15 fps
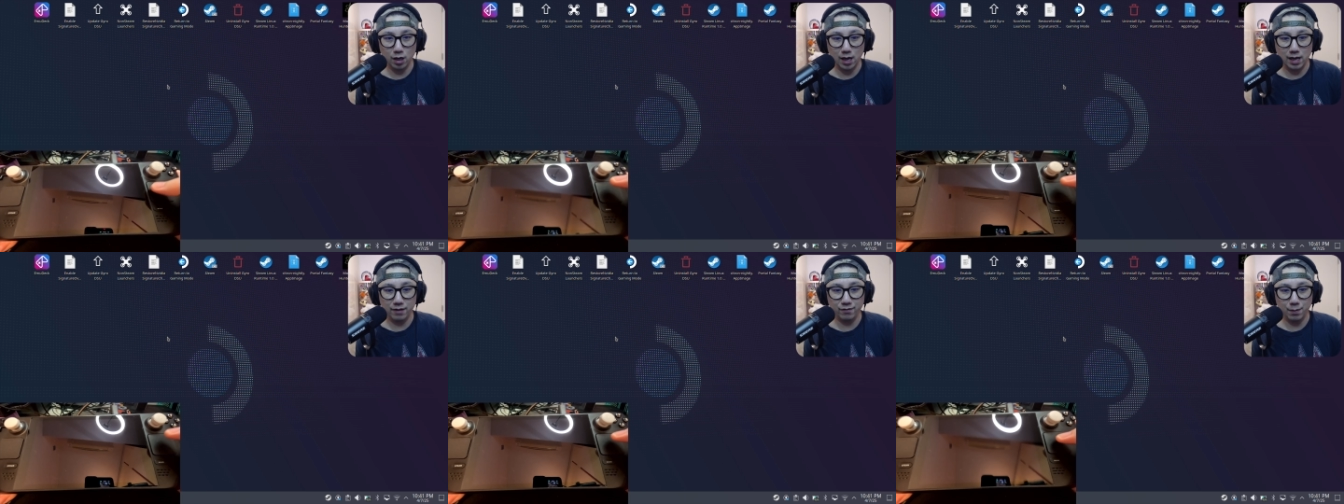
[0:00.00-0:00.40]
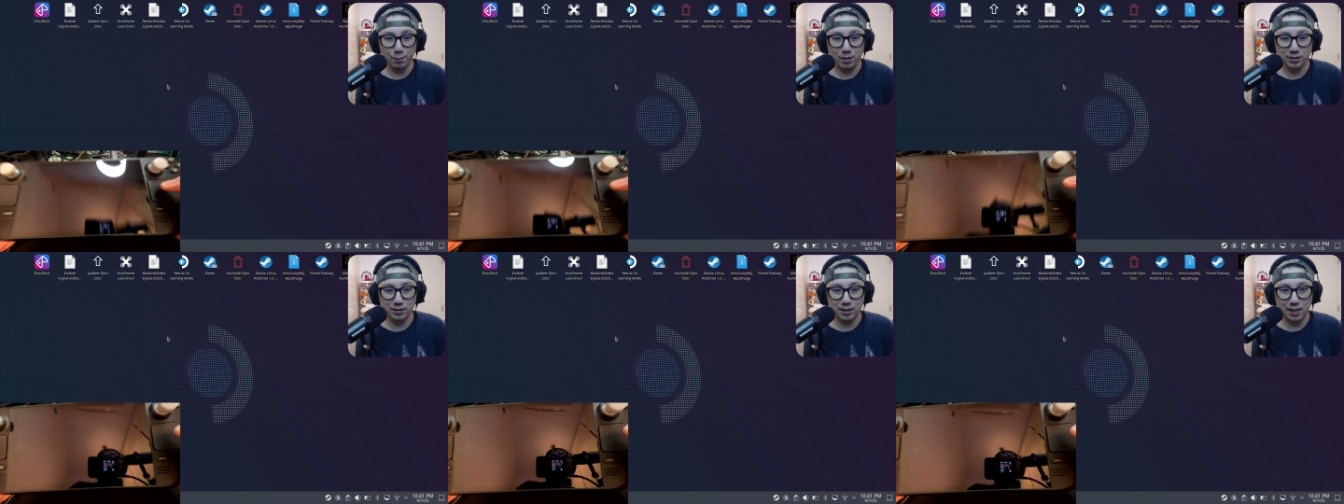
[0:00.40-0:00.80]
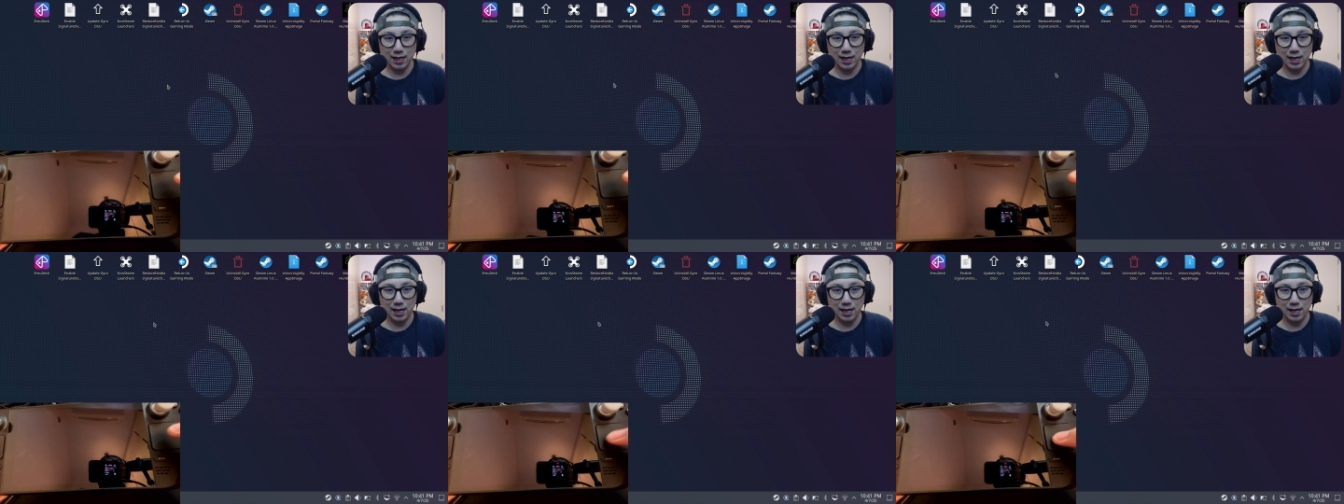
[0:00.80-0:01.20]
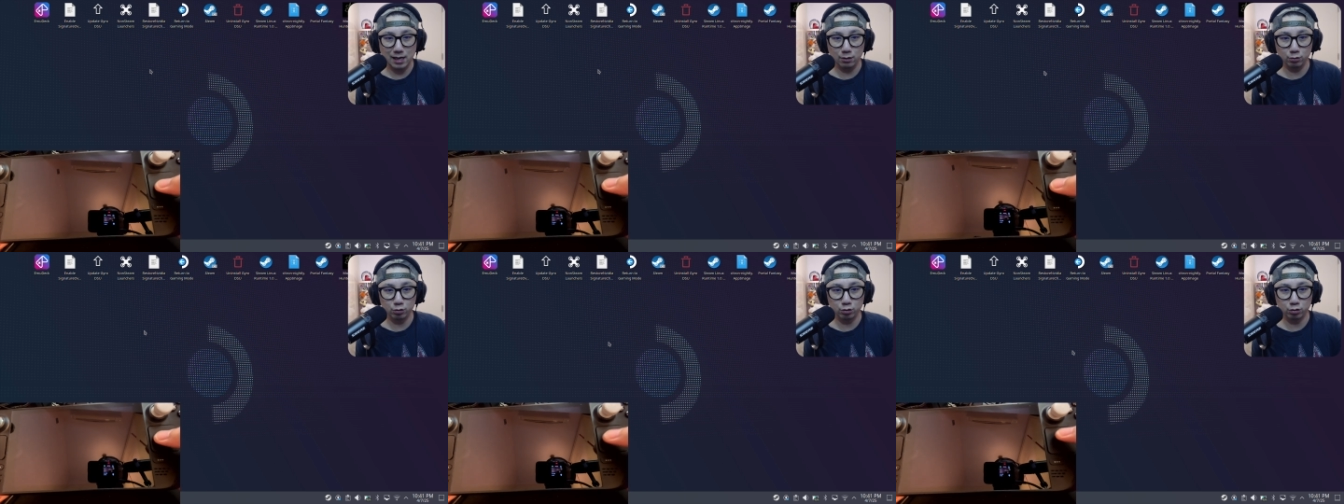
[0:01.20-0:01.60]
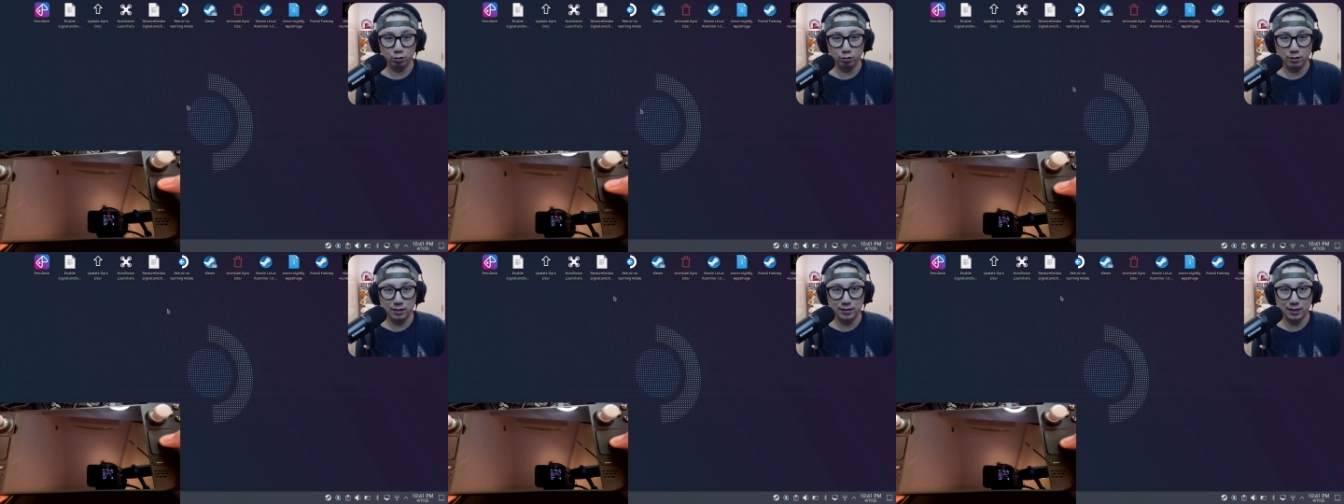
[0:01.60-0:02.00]
if I press the
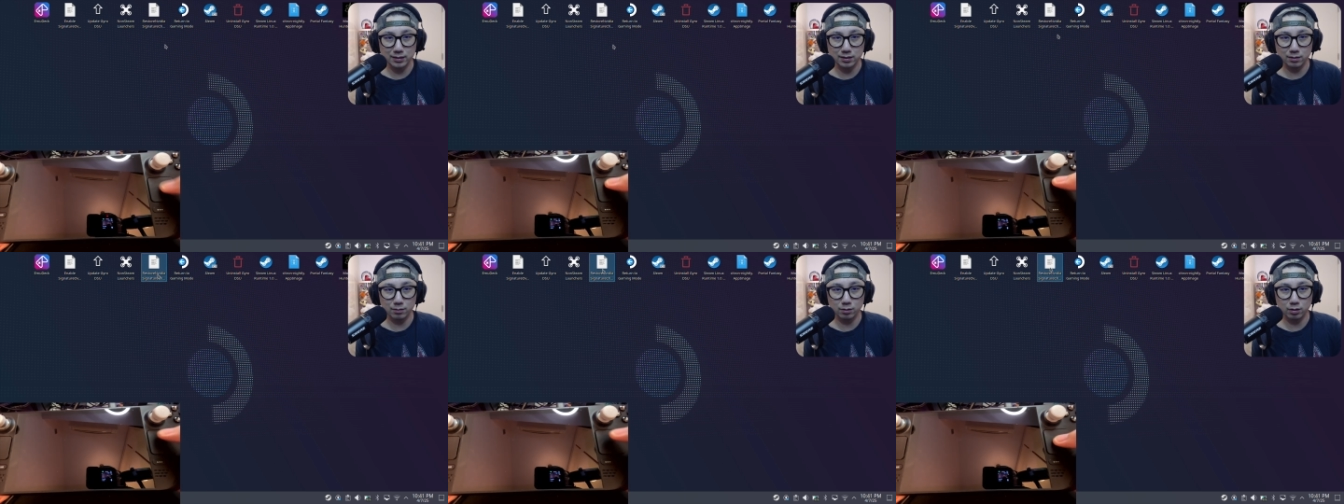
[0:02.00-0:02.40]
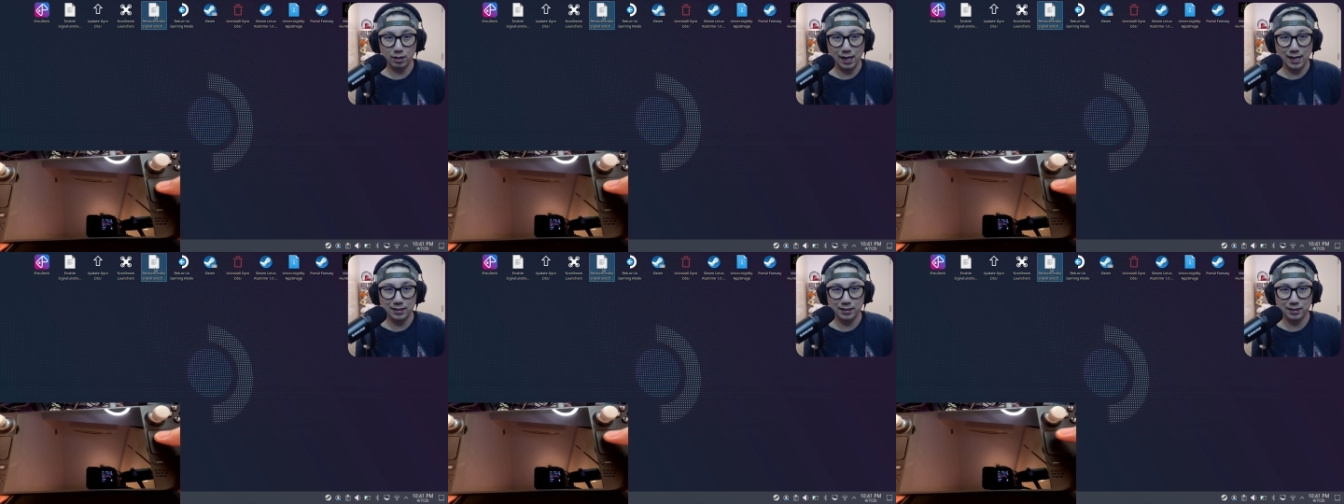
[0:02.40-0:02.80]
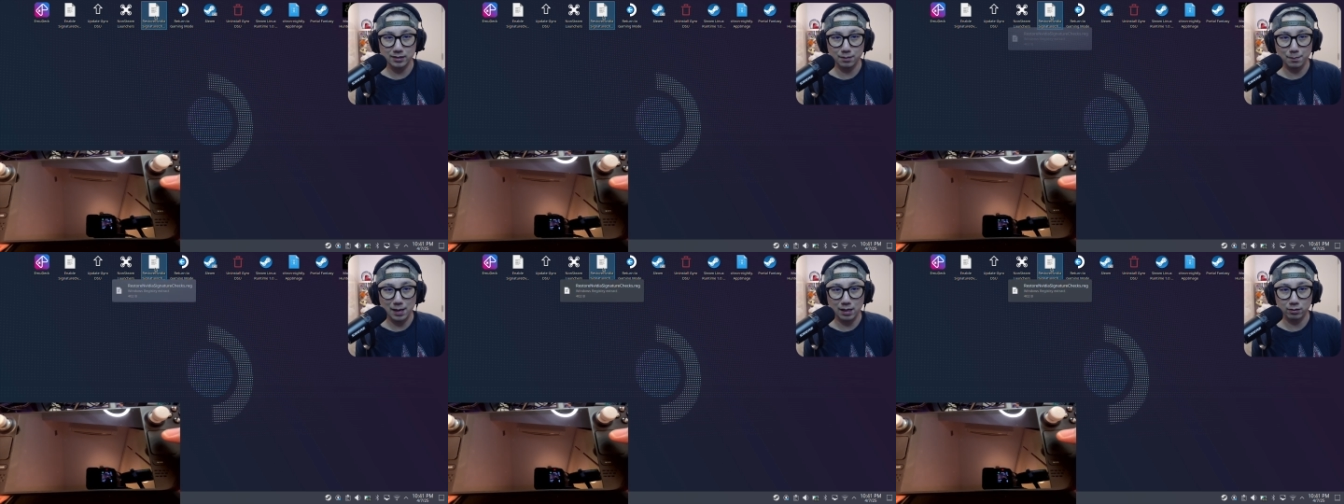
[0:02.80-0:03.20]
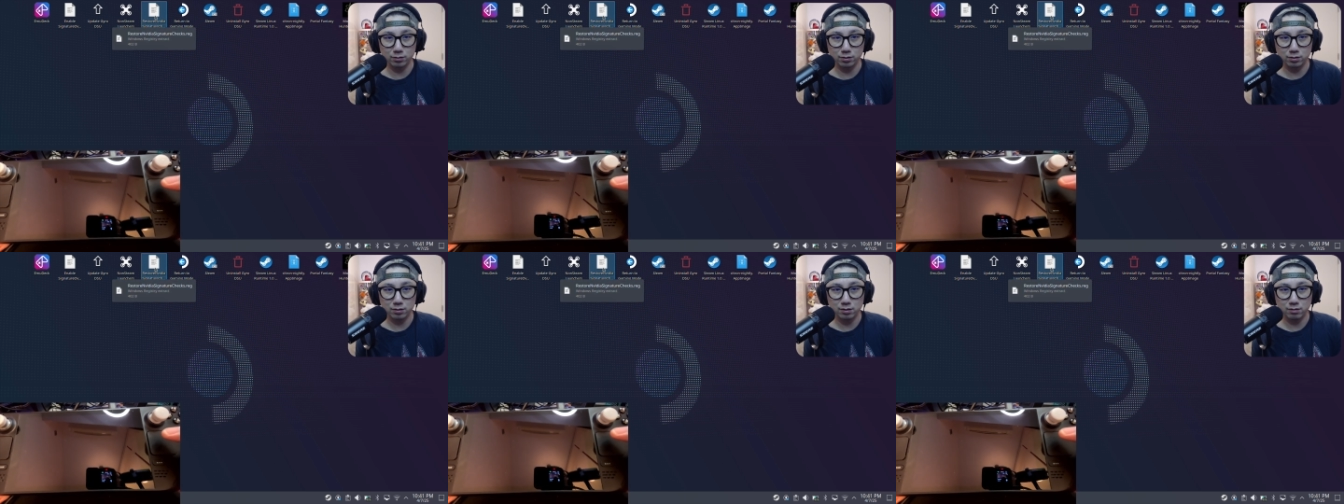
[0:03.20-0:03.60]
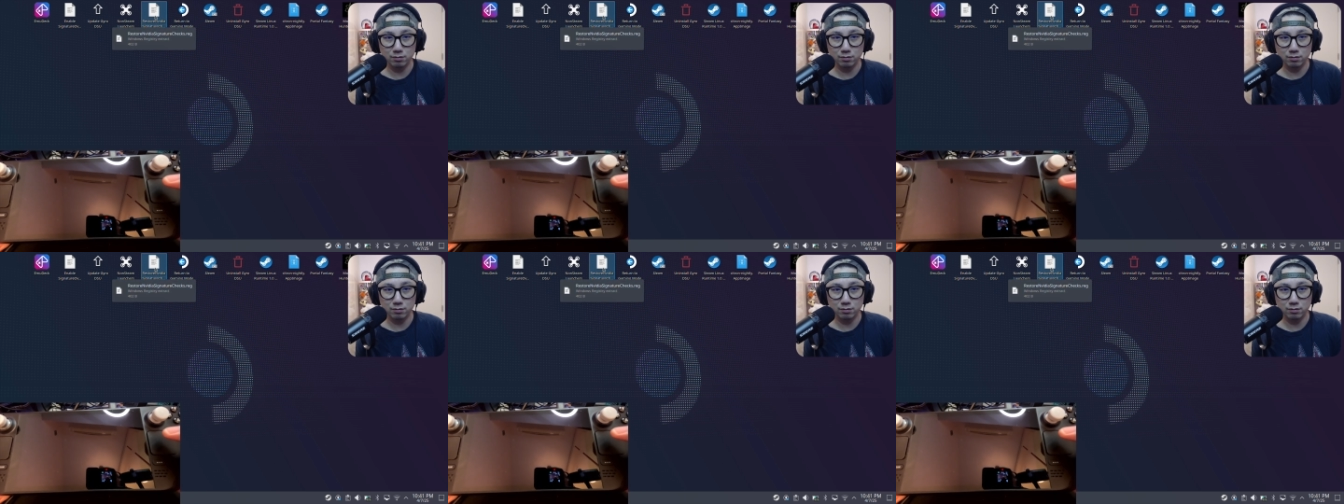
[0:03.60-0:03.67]
L2, it doesn't act as a mouse.